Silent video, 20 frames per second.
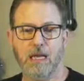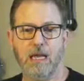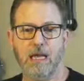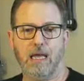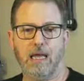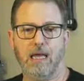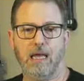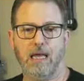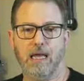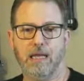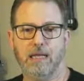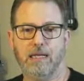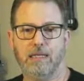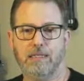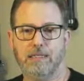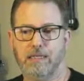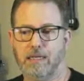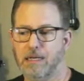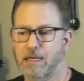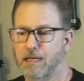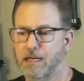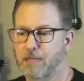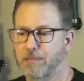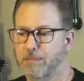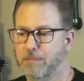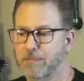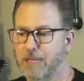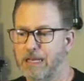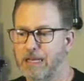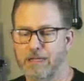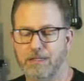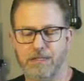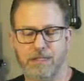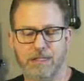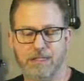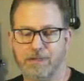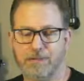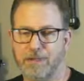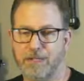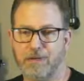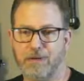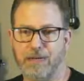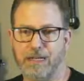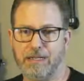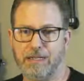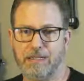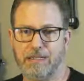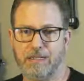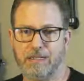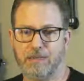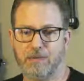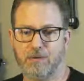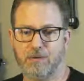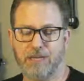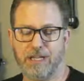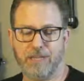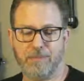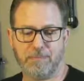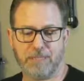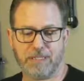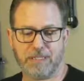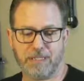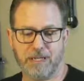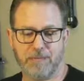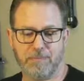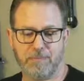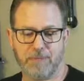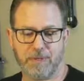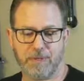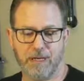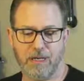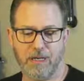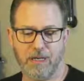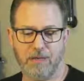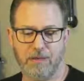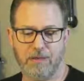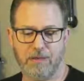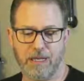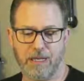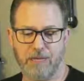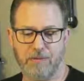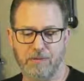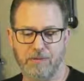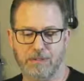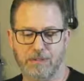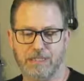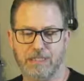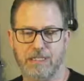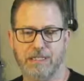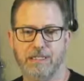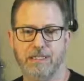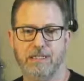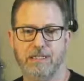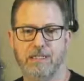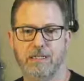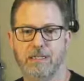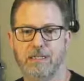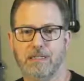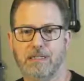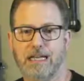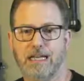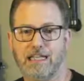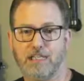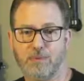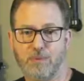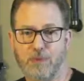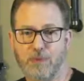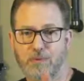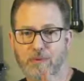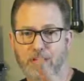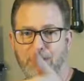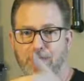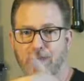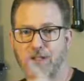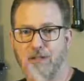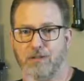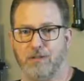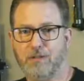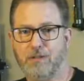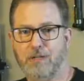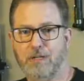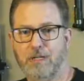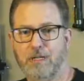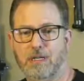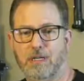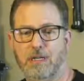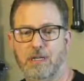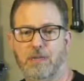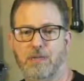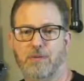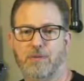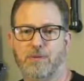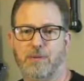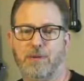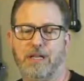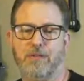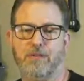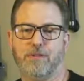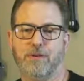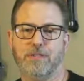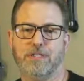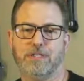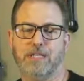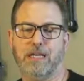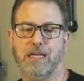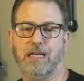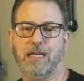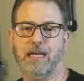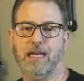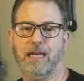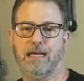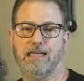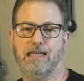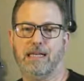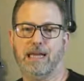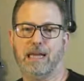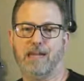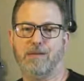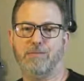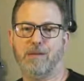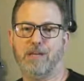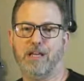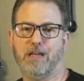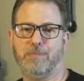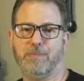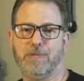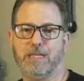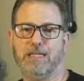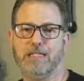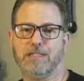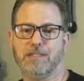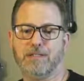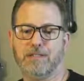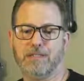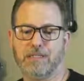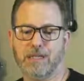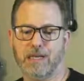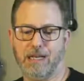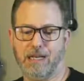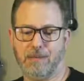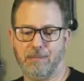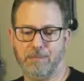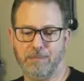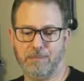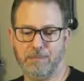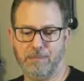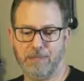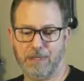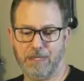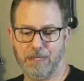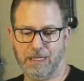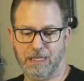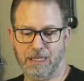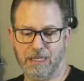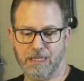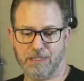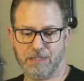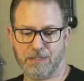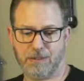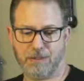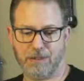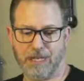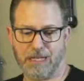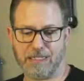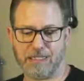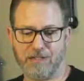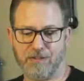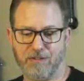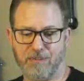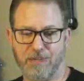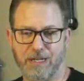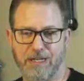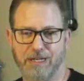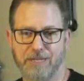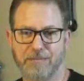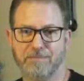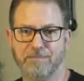And man, it's been great. So we'll keep this up. See, next week we'll have another 3D Thursday at 9 p.m. Eastern time. So thanks everybody.